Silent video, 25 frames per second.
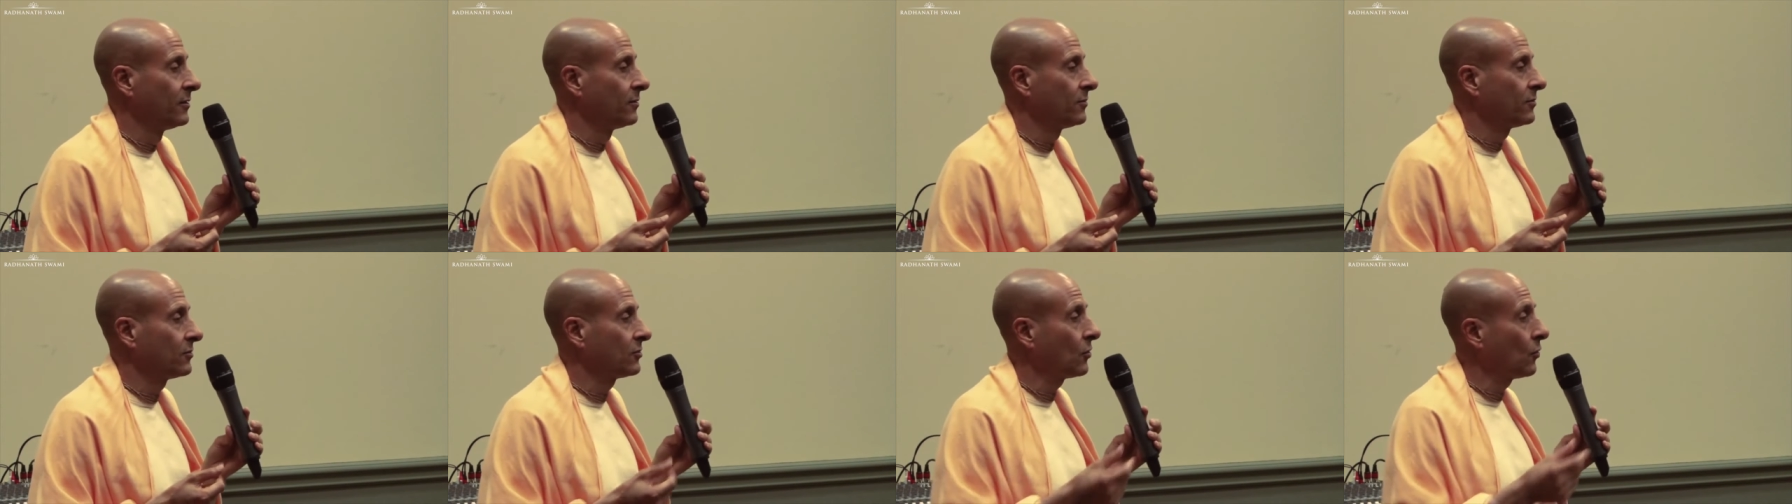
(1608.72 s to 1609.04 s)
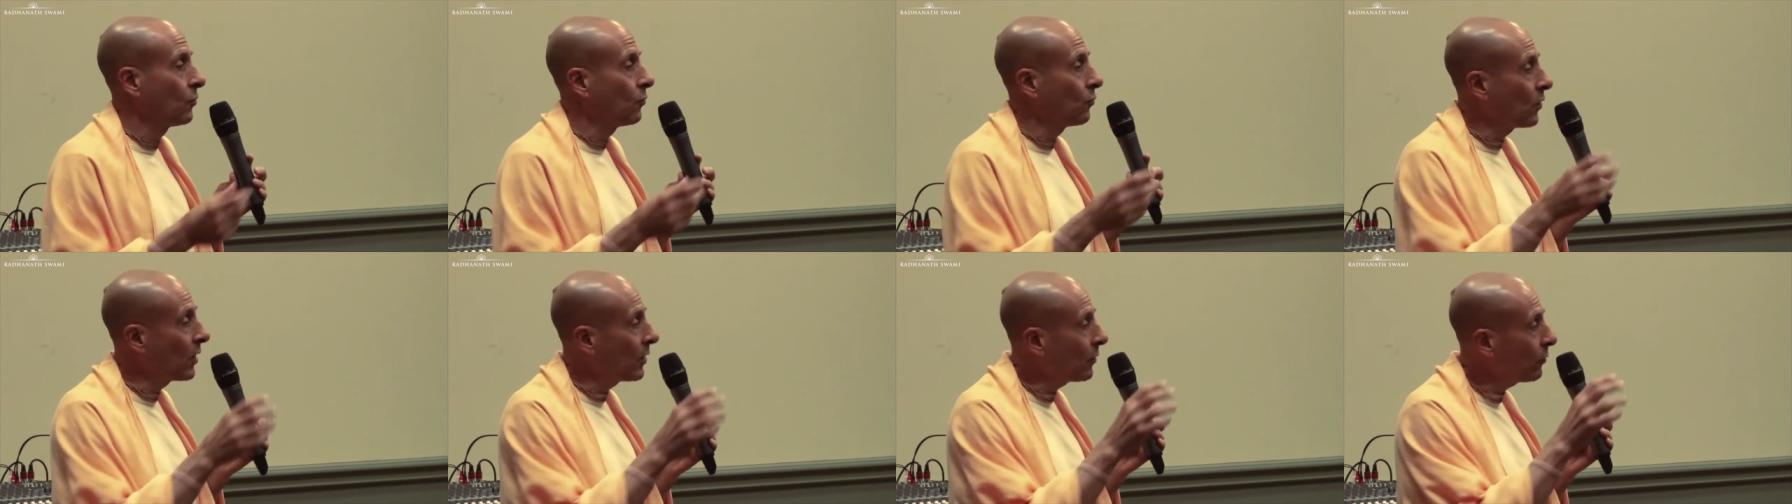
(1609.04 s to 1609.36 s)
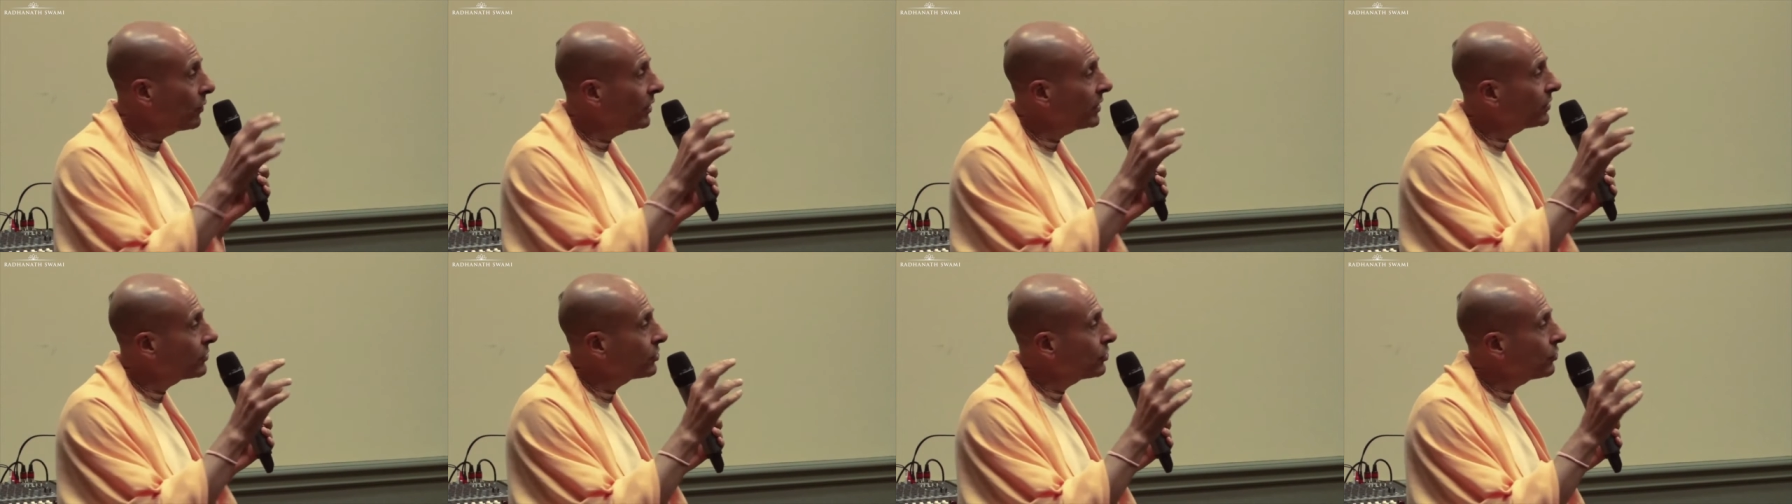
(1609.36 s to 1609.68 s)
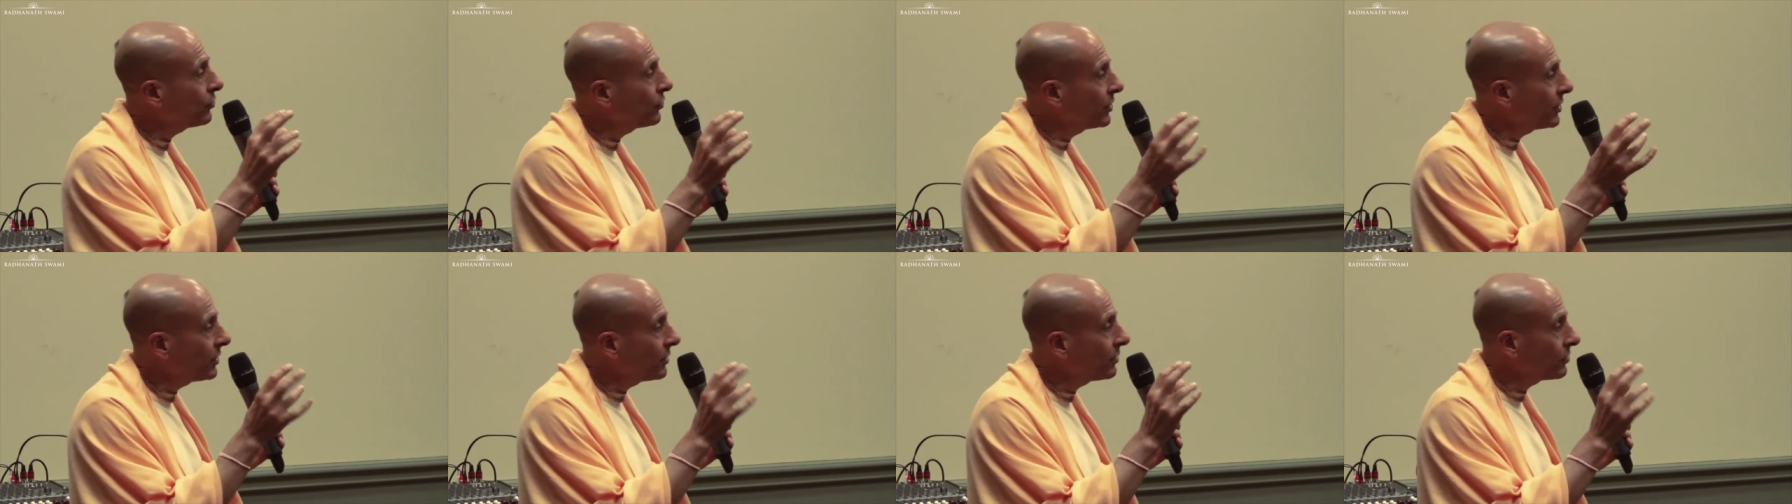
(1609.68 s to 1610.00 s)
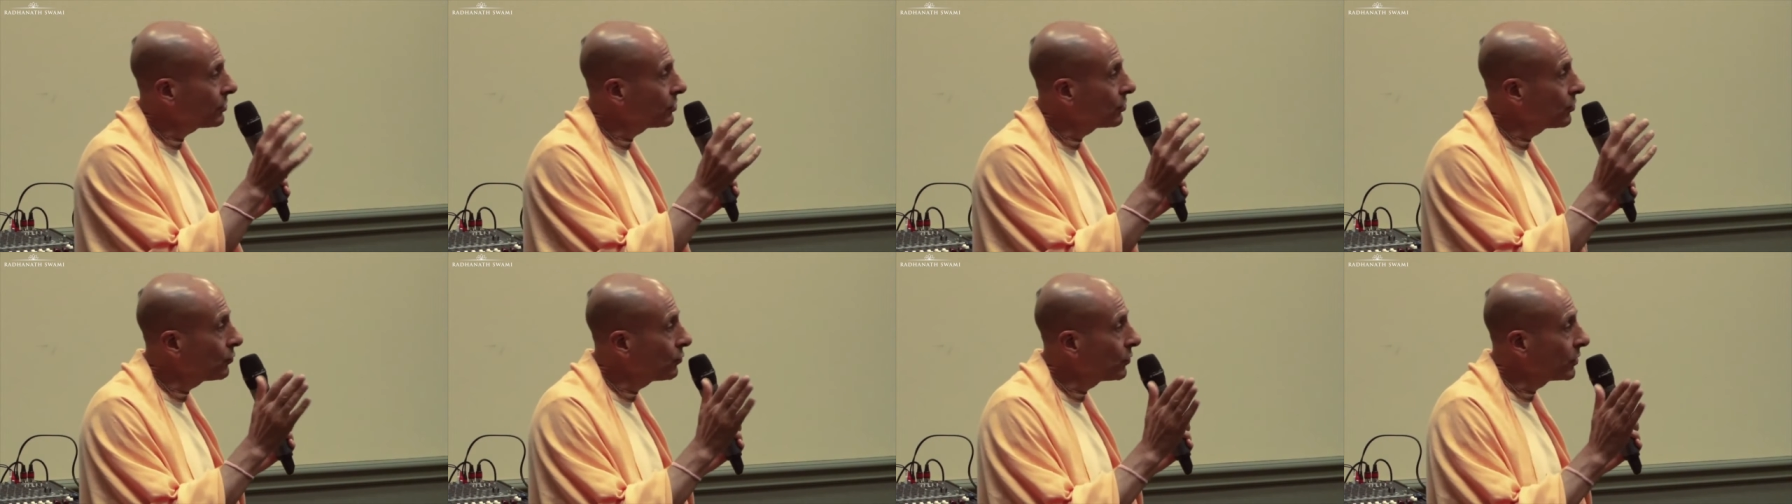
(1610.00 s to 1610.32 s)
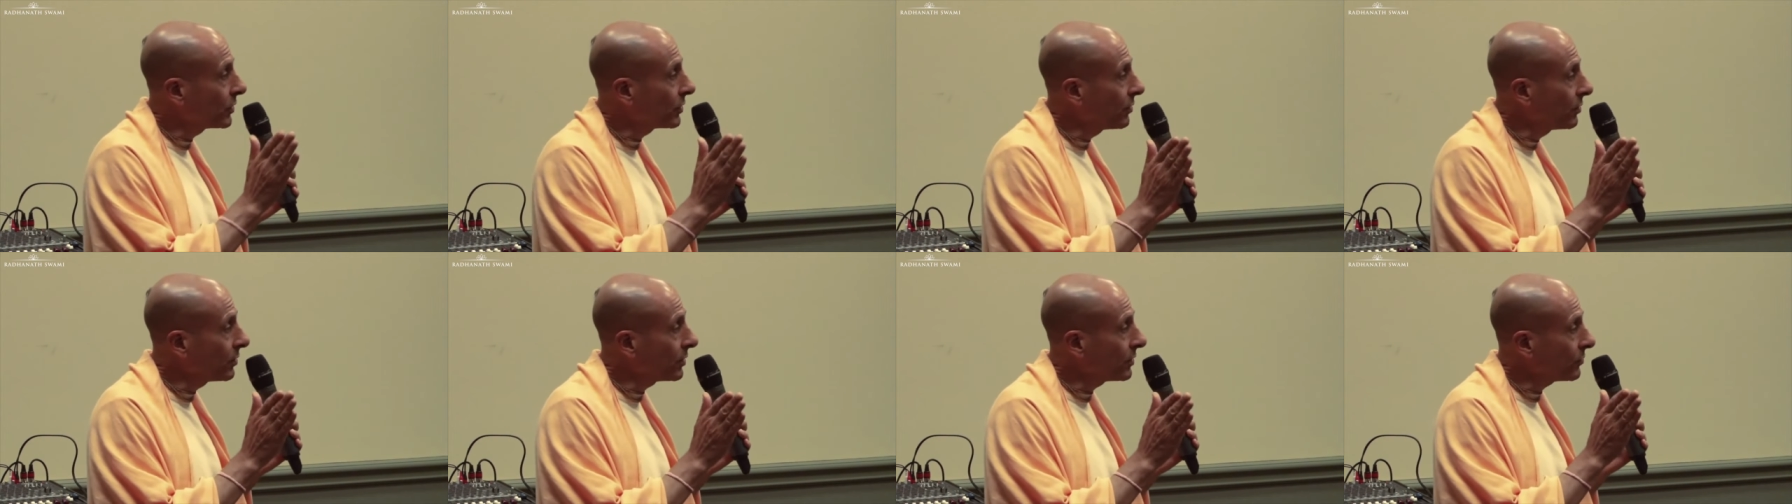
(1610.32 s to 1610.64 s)
So what we tune into, we're
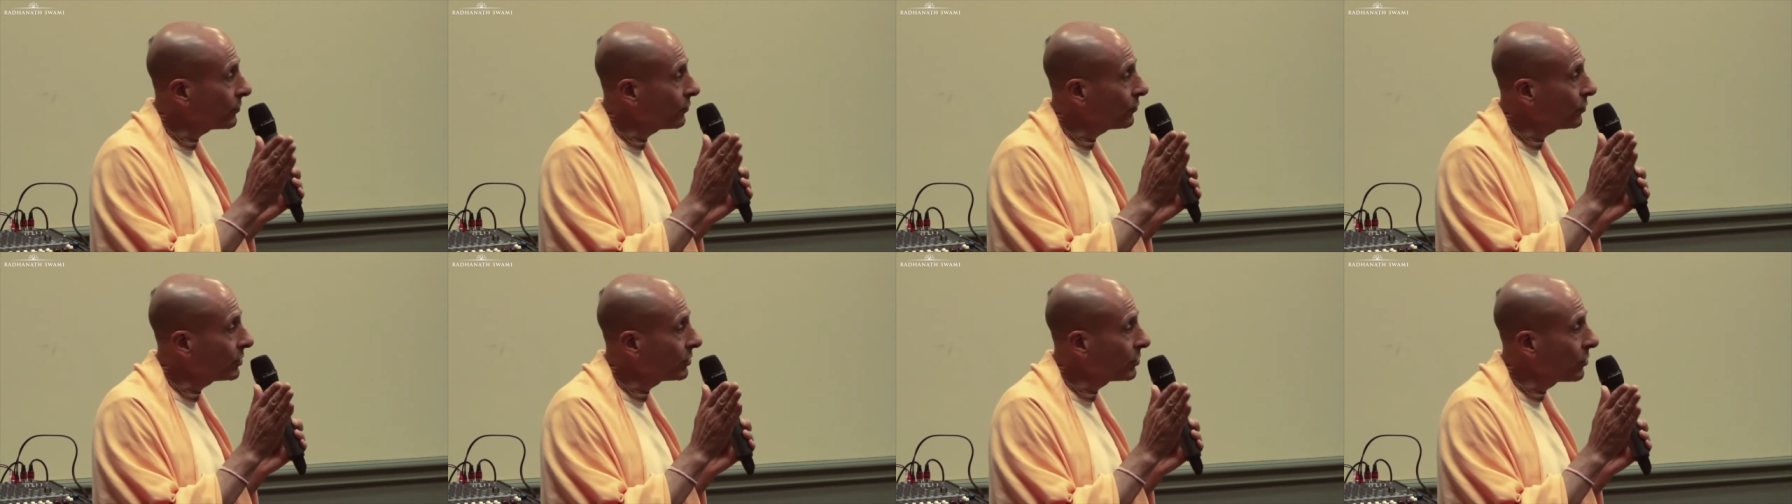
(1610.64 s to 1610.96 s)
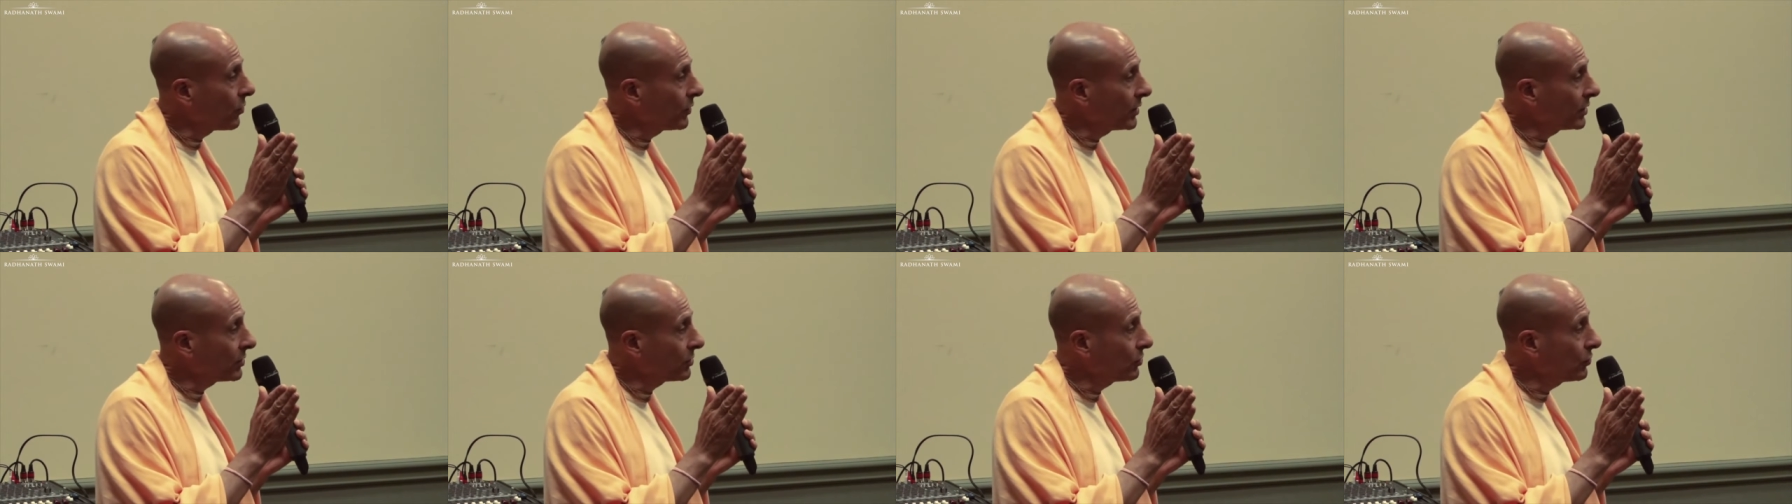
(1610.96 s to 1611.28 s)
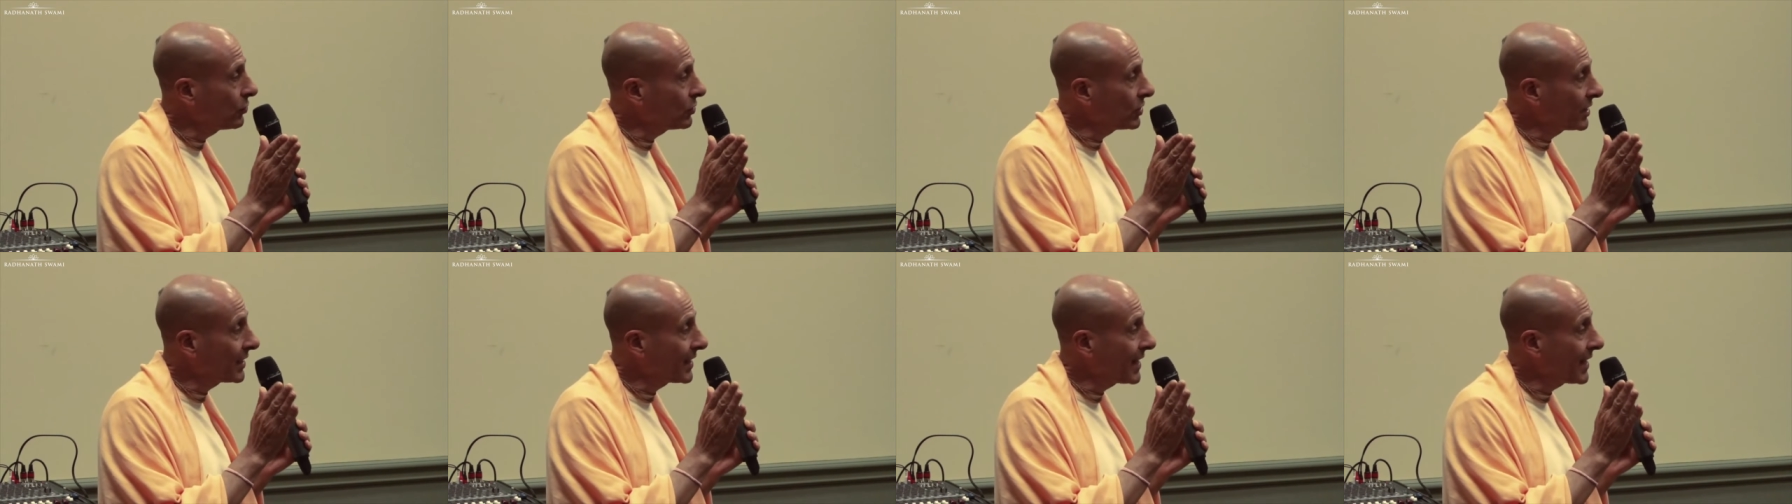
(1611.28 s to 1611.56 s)
going to